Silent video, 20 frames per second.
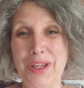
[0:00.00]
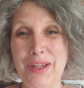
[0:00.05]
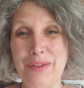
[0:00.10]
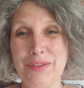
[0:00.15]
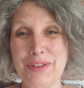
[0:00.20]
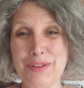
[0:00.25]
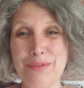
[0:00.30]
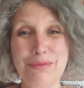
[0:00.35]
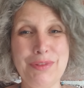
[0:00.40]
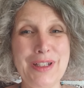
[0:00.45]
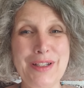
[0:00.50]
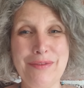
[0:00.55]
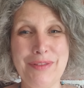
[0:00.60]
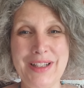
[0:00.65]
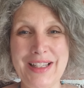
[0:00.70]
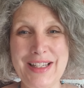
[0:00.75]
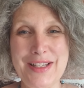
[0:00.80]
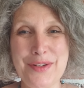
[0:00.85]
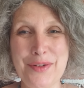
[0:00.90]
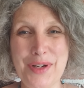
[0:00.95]
it was really
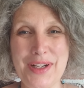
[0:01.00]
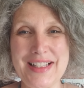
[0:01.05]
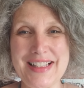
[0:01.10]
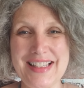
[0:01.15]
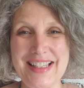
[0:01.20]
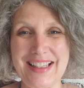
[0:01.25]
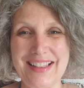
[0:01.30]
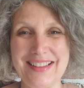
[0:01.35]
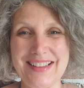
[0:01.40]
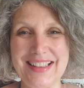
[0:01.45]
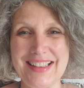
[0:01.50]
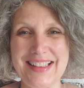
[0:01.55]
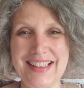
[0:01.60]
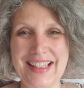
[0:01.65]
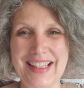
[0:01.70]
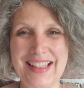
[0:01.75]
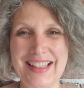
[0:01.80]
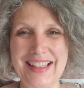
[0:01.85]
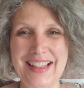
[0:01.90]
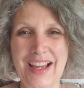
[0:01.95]
really interesting to
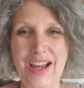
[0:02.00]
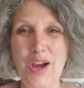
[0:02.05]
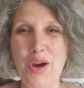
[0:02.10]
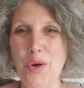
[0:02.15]
see